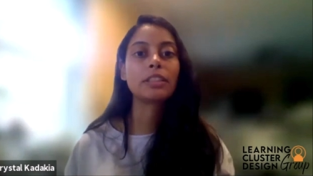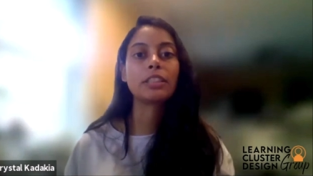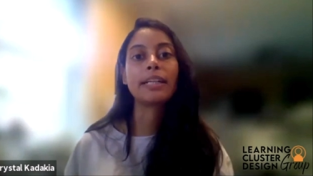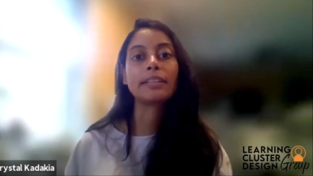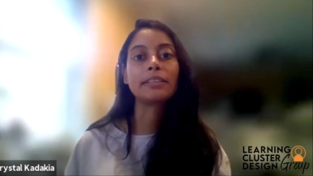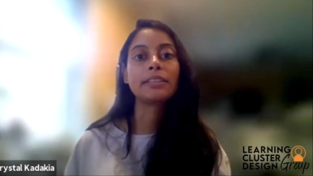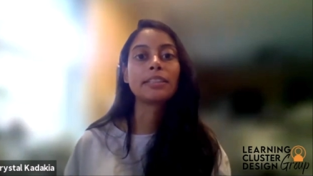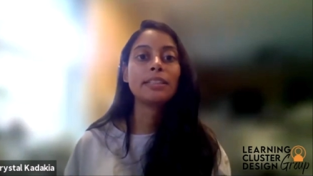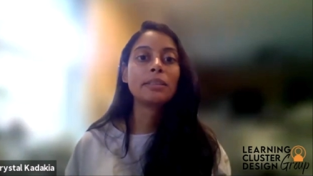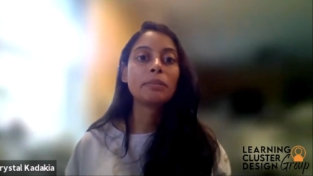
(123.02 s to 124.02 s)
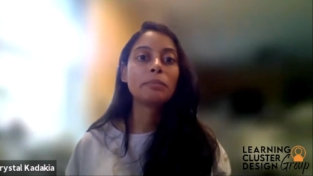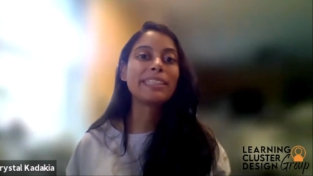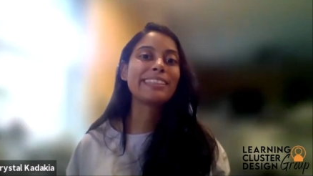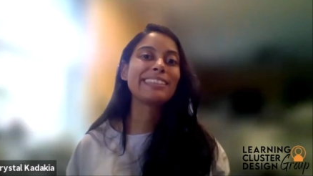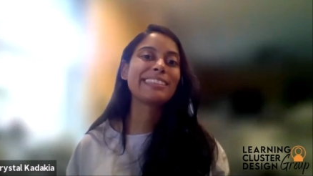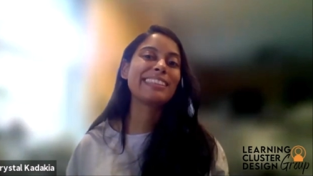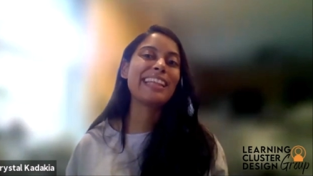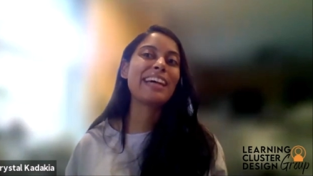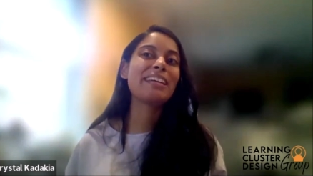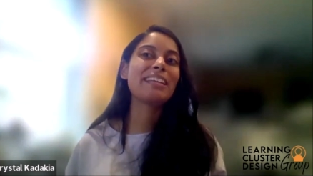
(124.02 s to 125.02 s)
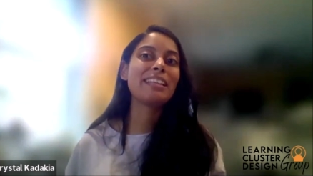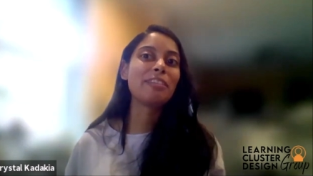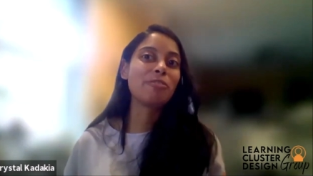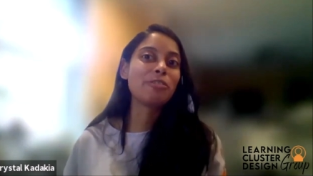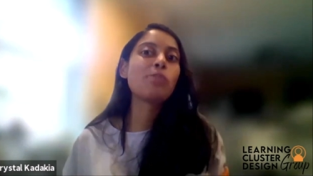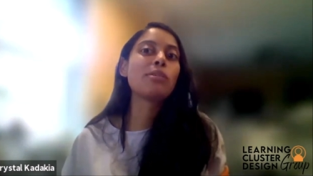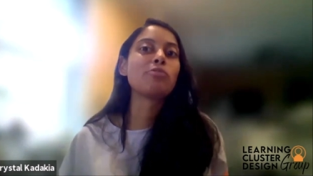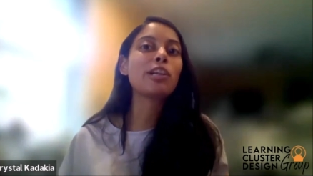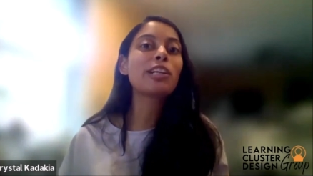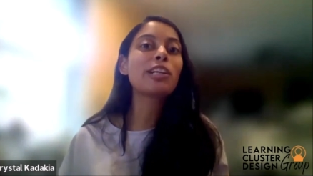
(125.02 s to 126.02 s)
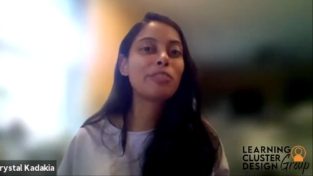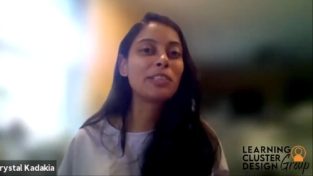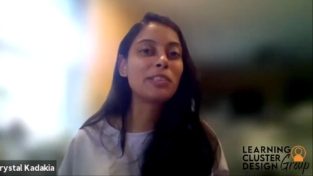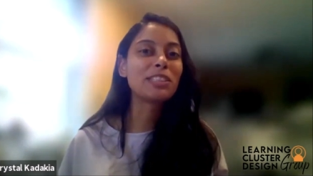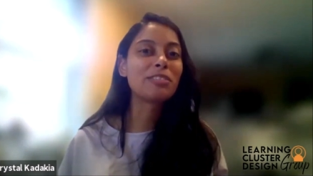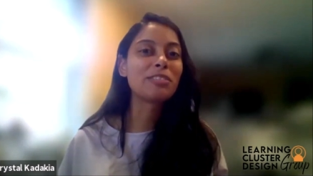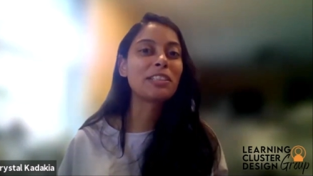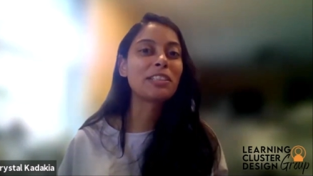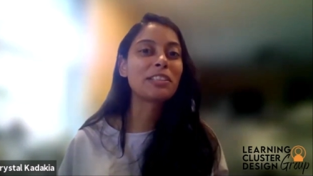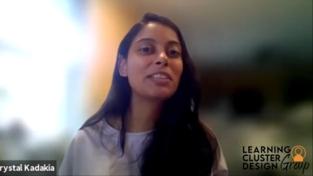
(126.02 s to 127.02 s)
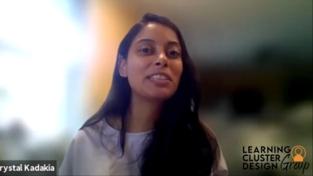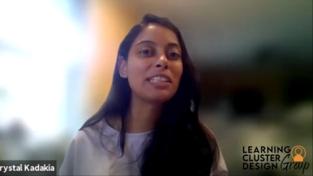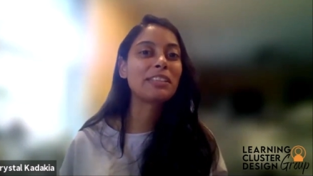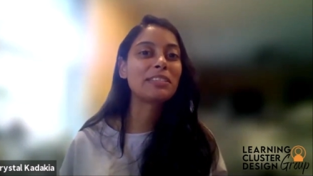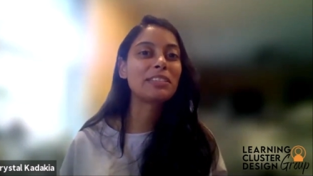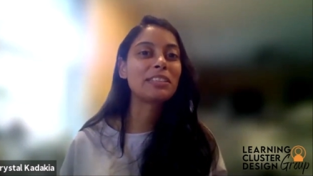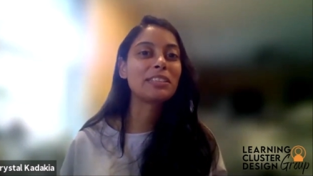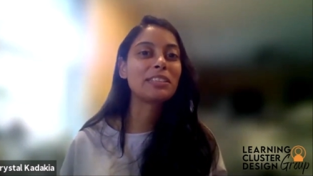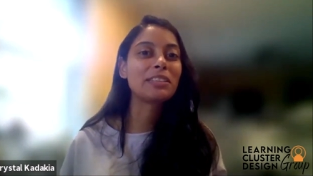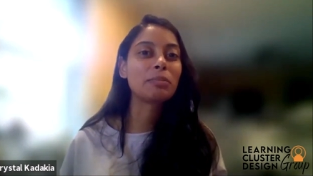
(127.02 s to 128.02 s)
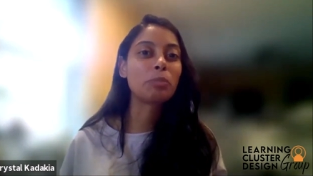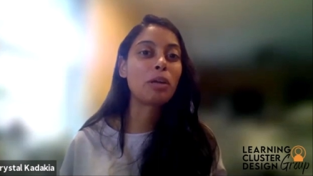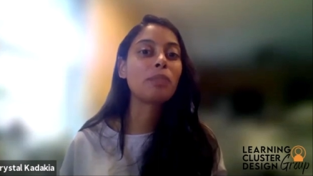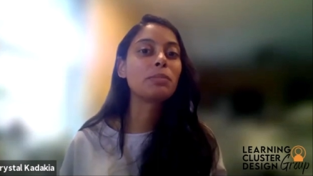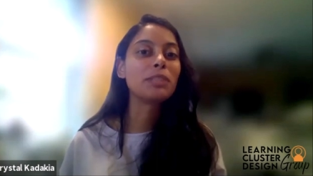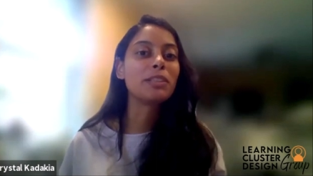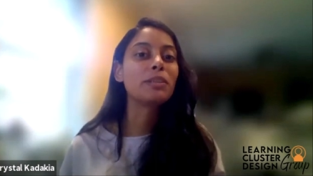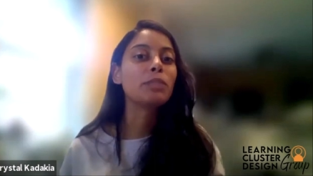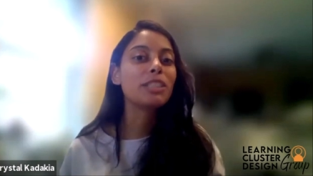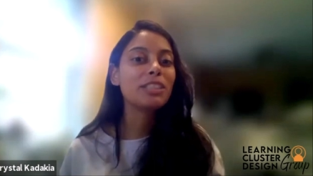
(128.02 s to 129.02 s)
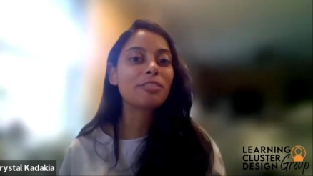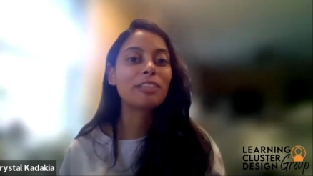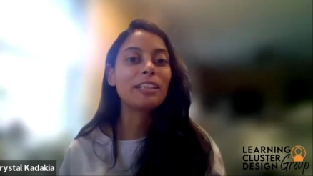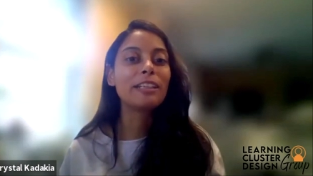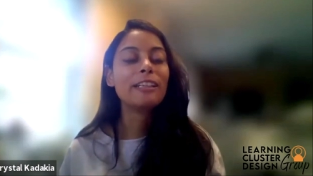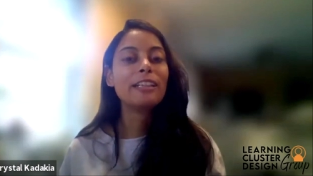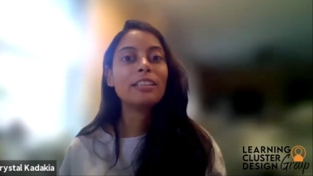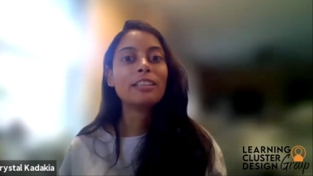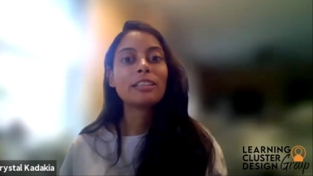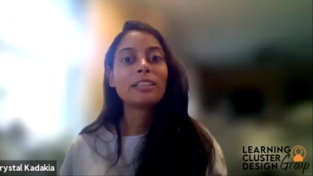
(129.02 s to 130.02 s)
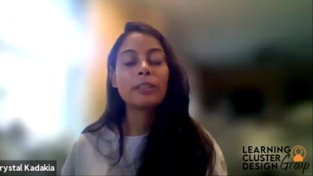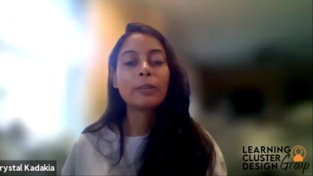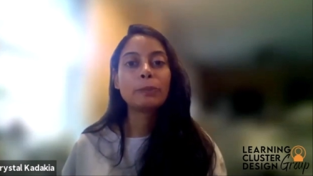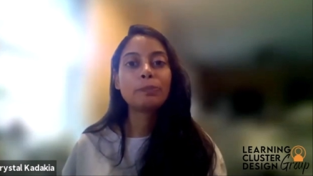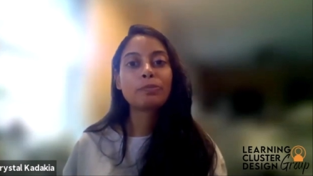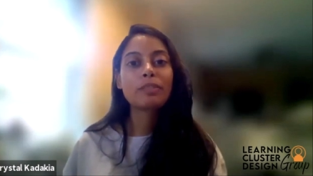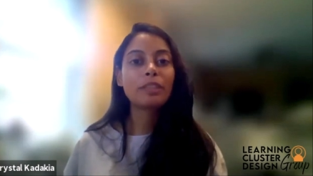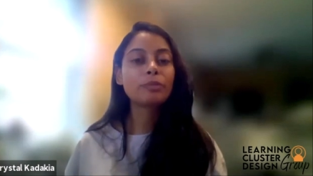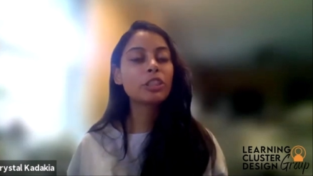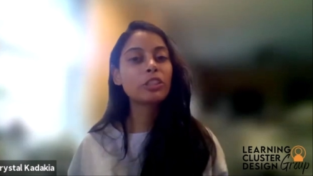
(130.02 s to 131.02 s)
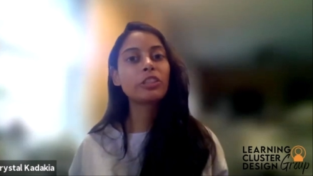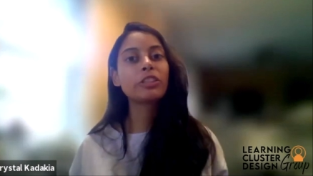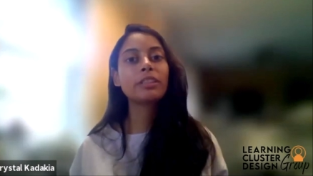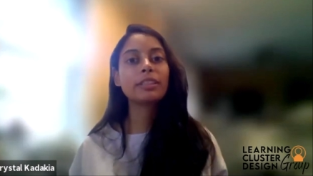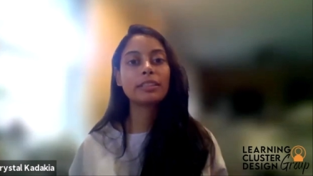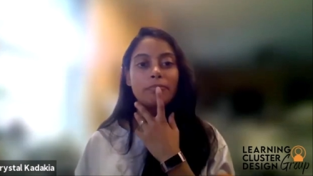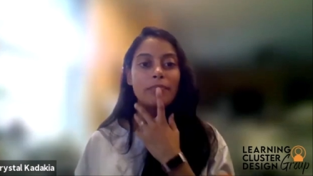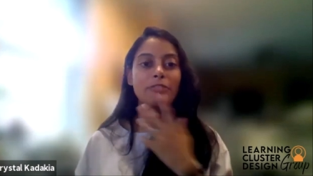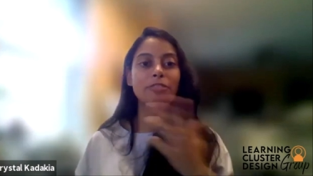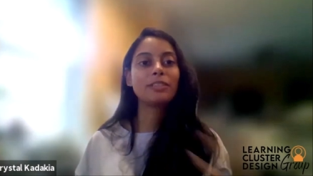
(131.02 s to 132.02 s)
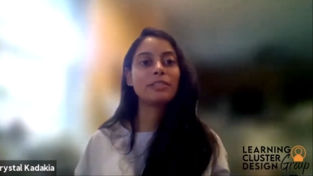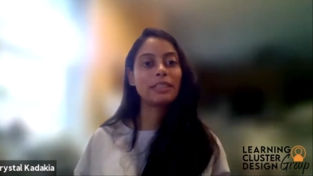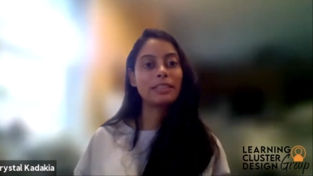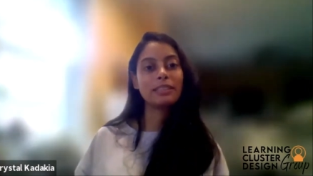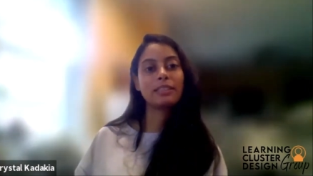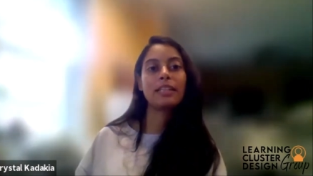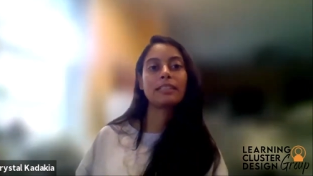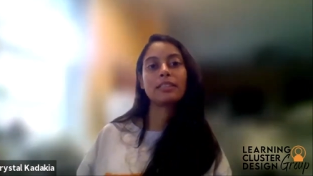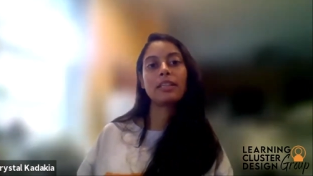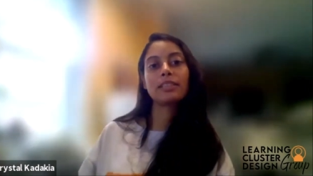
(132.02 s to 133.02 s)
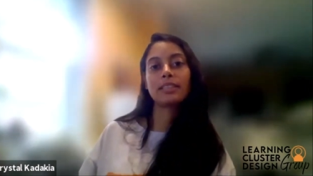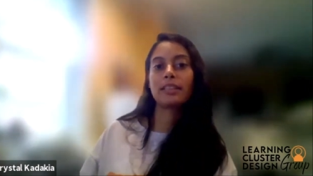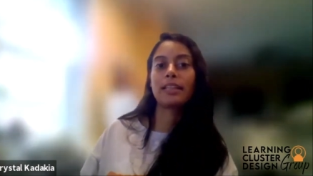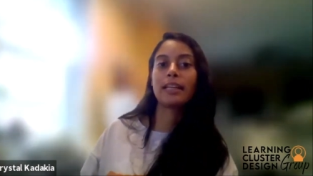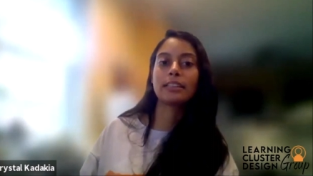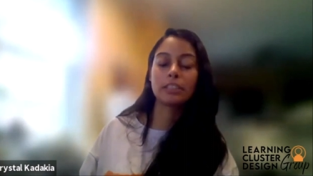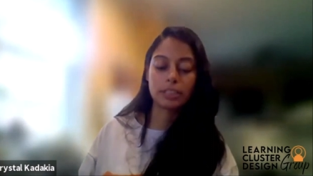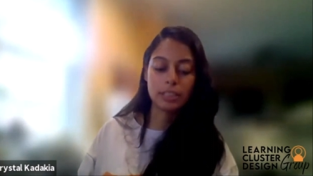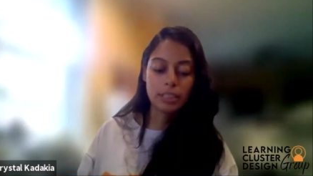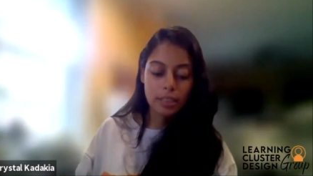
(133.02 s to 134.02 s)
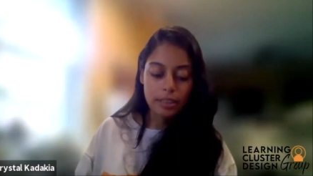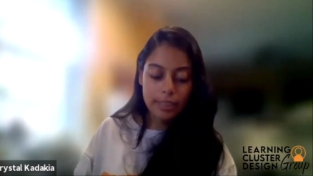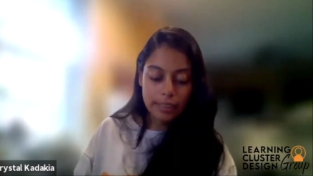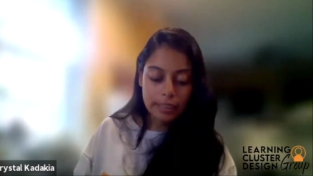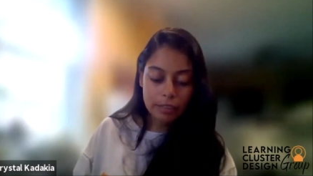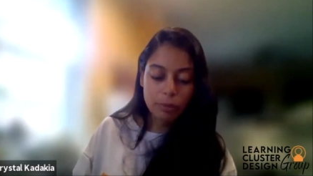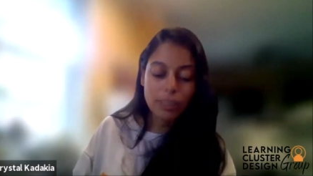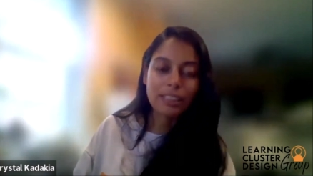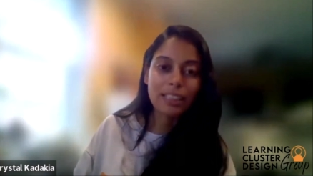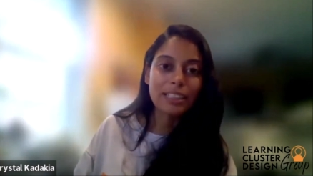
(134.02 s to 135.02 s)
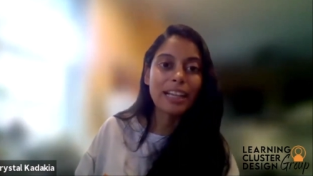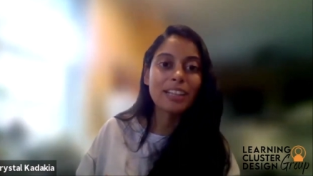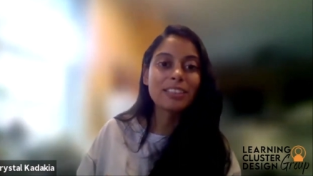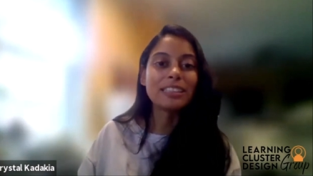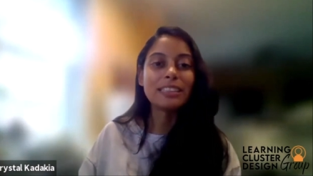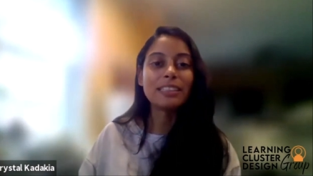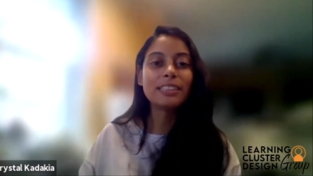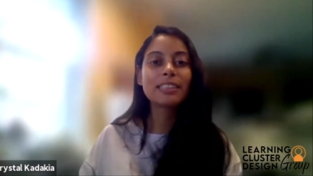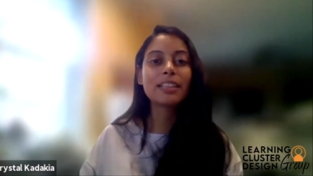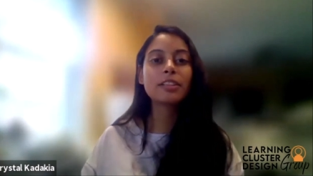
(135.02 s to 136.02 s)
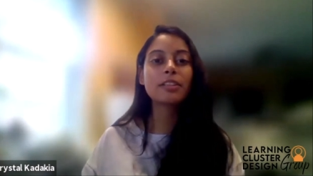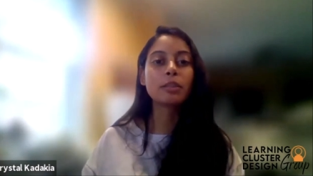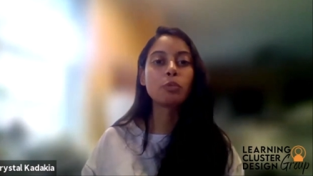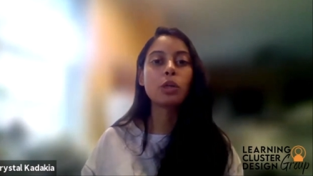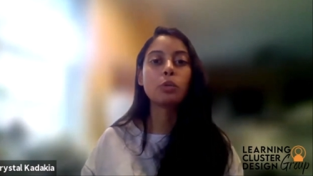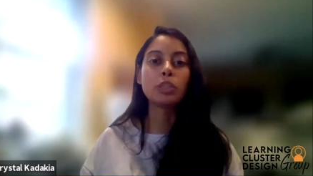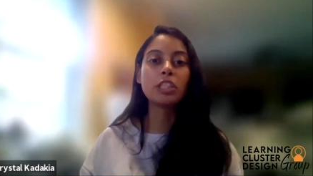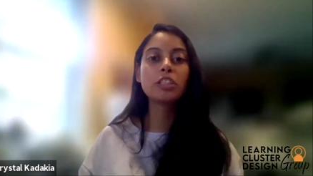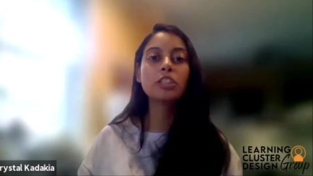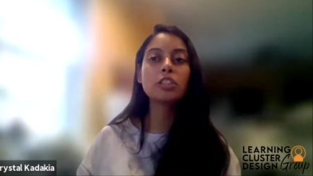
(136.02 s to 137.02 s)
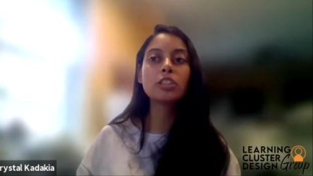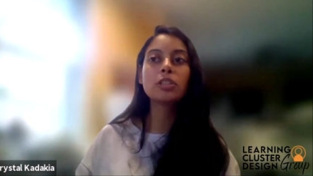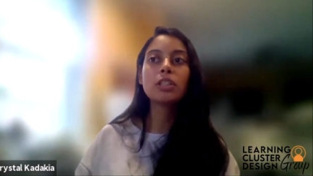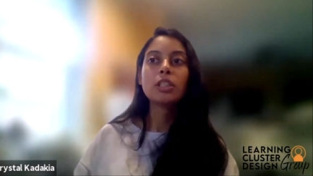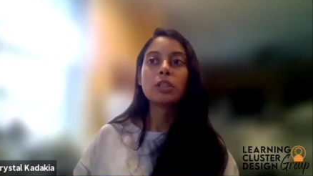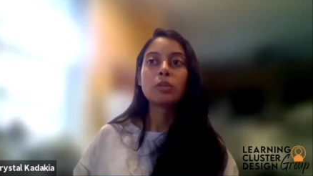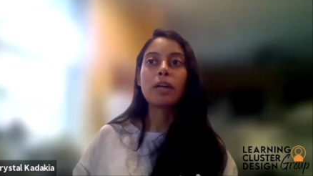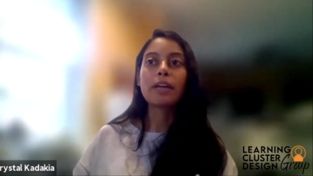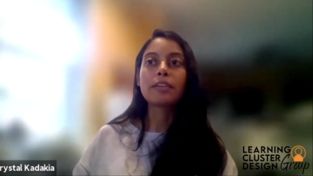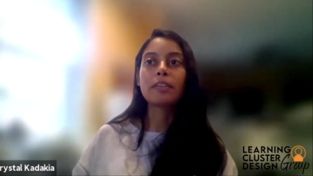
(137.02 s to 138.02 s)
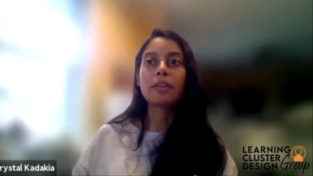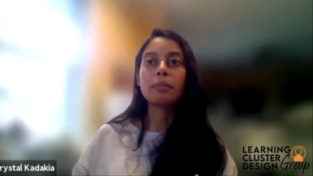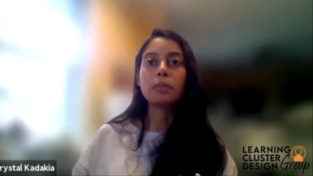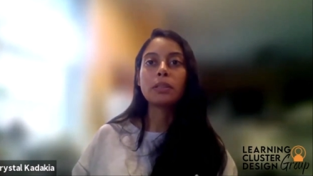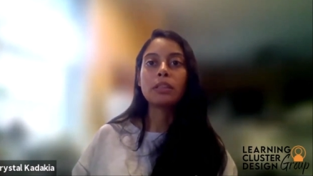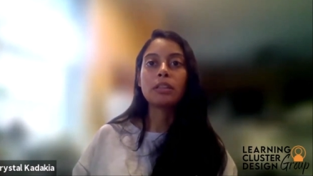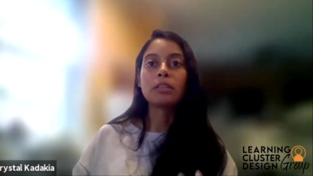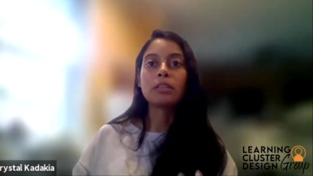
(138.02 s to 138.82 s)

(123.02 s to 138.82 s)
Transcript: challenge because that the flow of work for those different learning challenges are probably going to be different so i'm just curious if anyone has has thoughts on that just the idea of being kind of l&d centered and what we can do rather than being